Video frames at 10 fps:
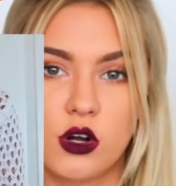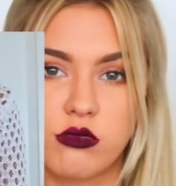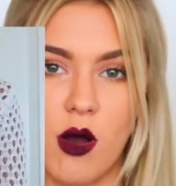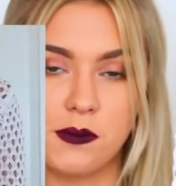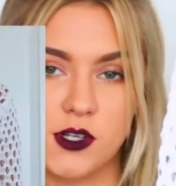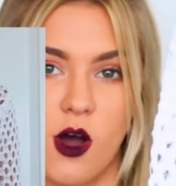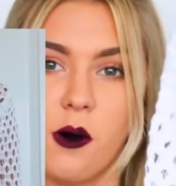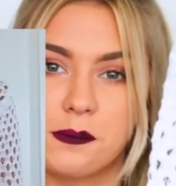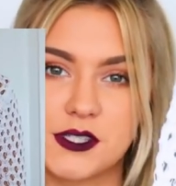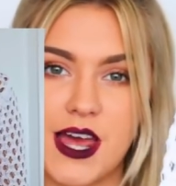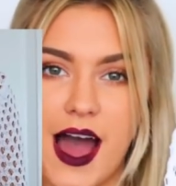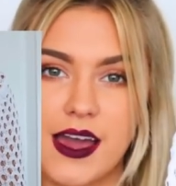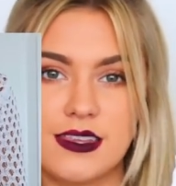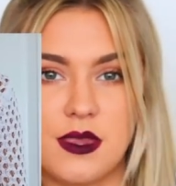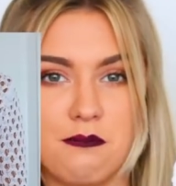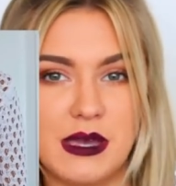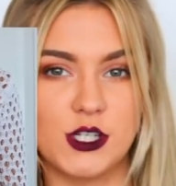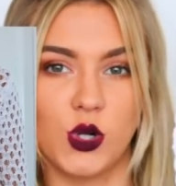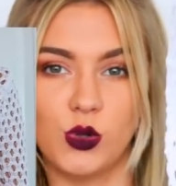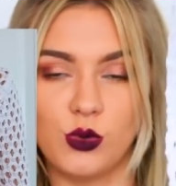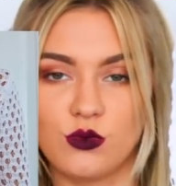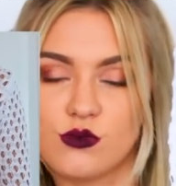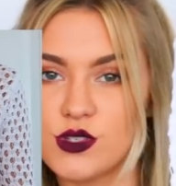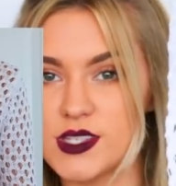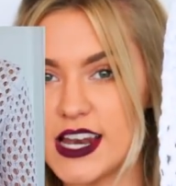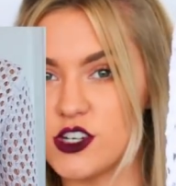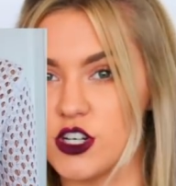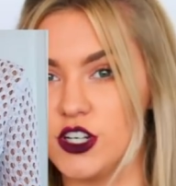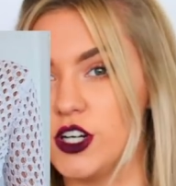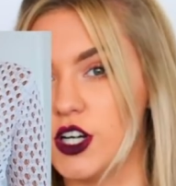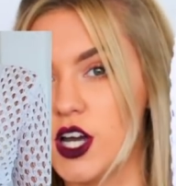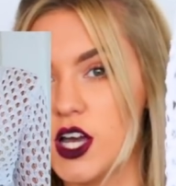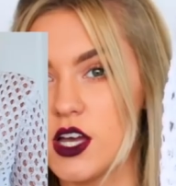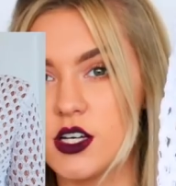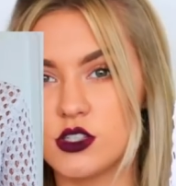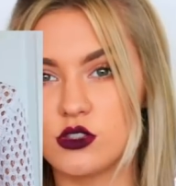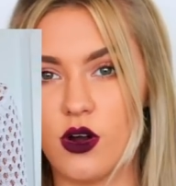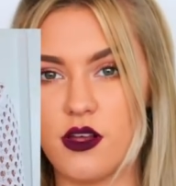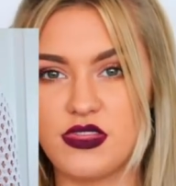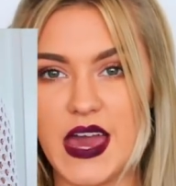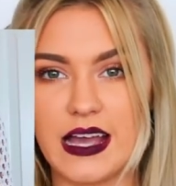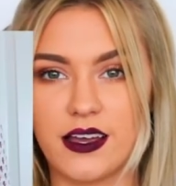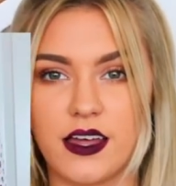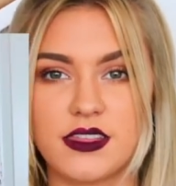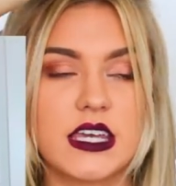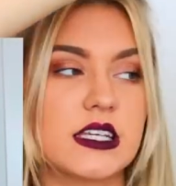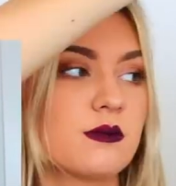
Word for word: crop top, tie in the middle, centre sort of thing. I think